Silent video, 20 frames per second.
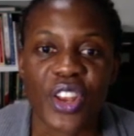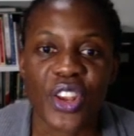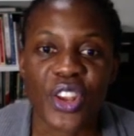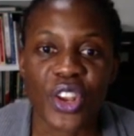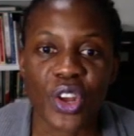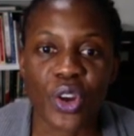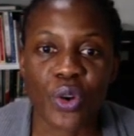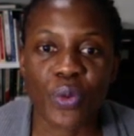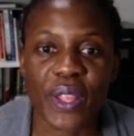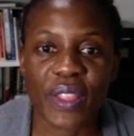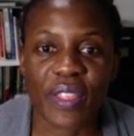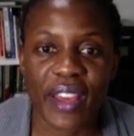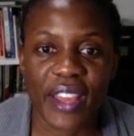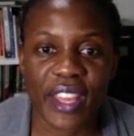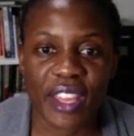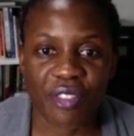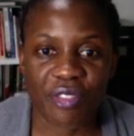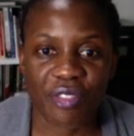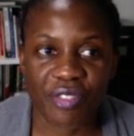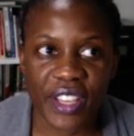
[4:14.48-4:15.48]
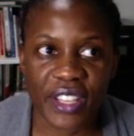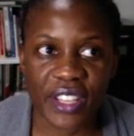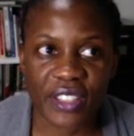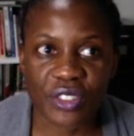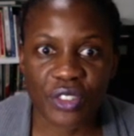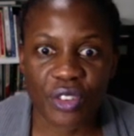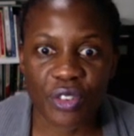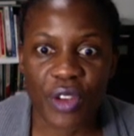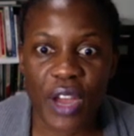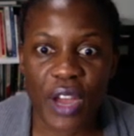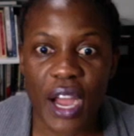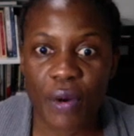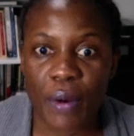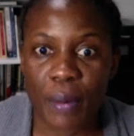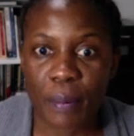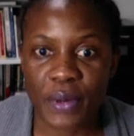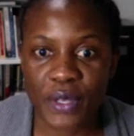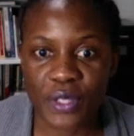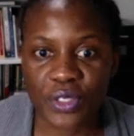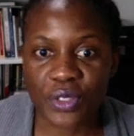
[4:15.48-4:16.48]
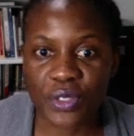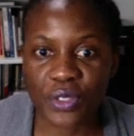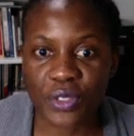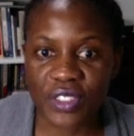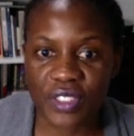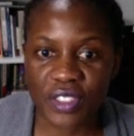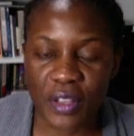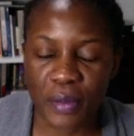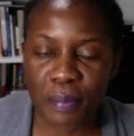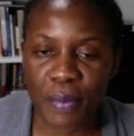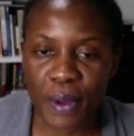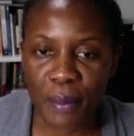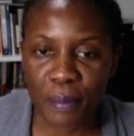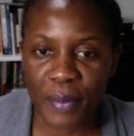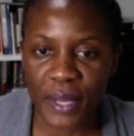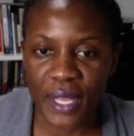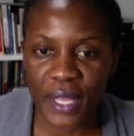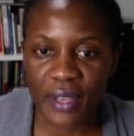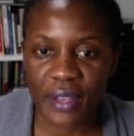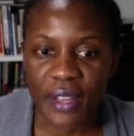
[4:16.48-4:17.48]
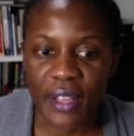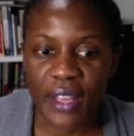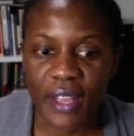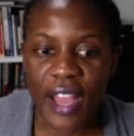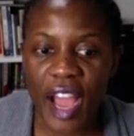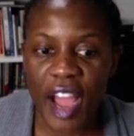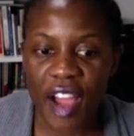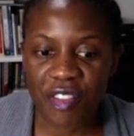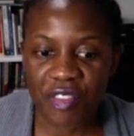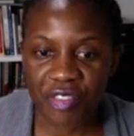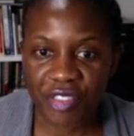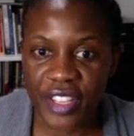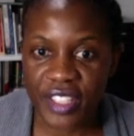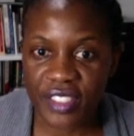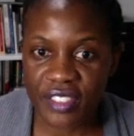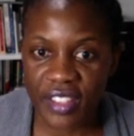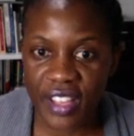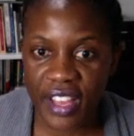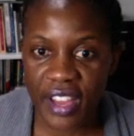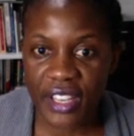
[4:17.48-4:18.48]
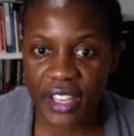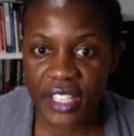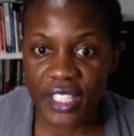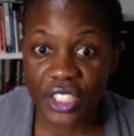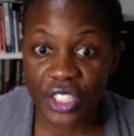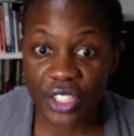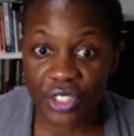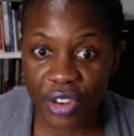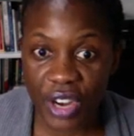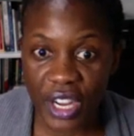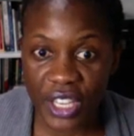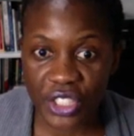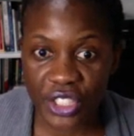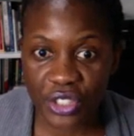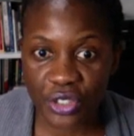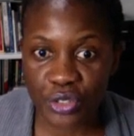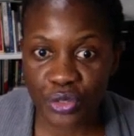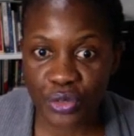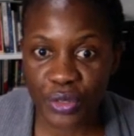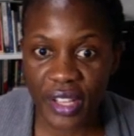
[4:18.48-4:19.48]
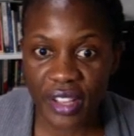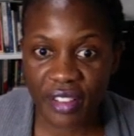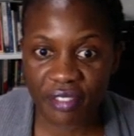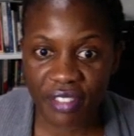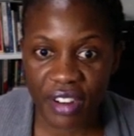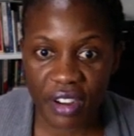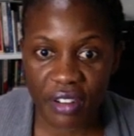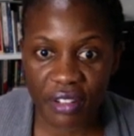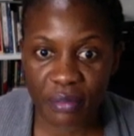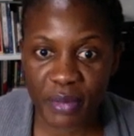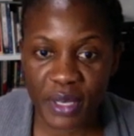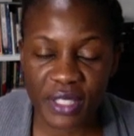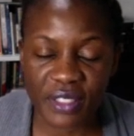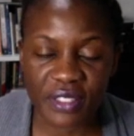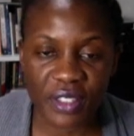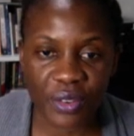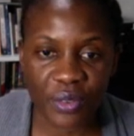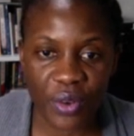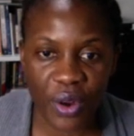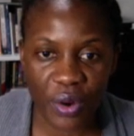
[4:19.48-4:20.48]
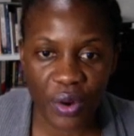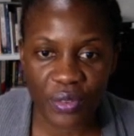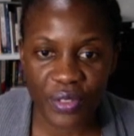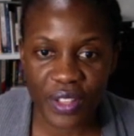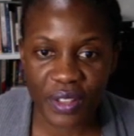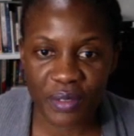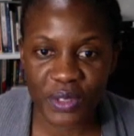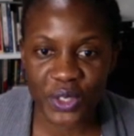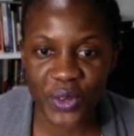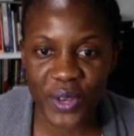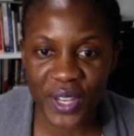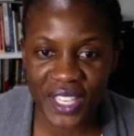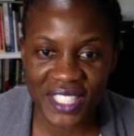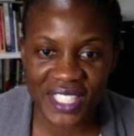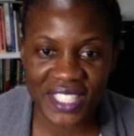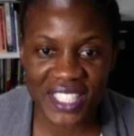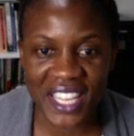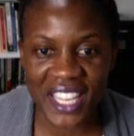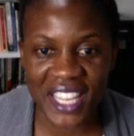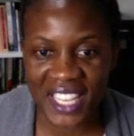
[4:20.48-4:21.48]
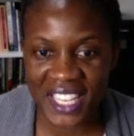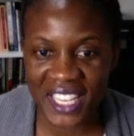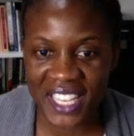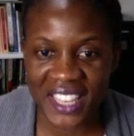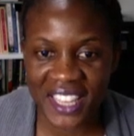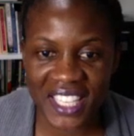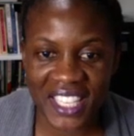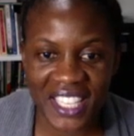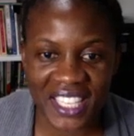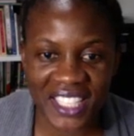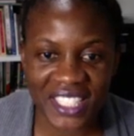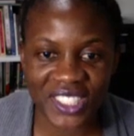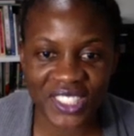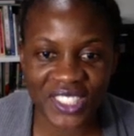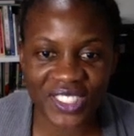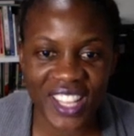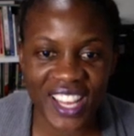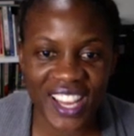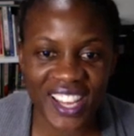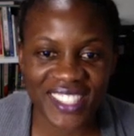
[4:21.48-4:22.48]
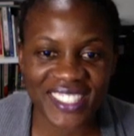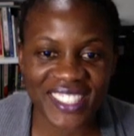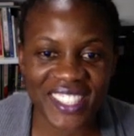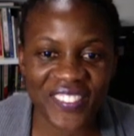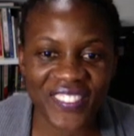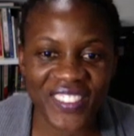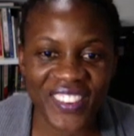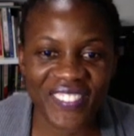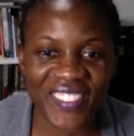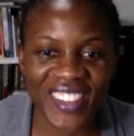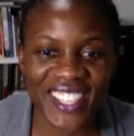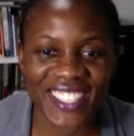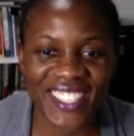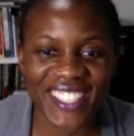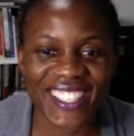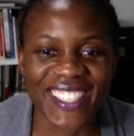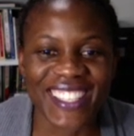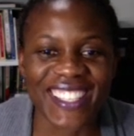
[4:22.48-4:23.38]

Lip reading: knowing the effects of how a person's temperament affects their interactions with the environments around them. Do you want to say anything into that temperament?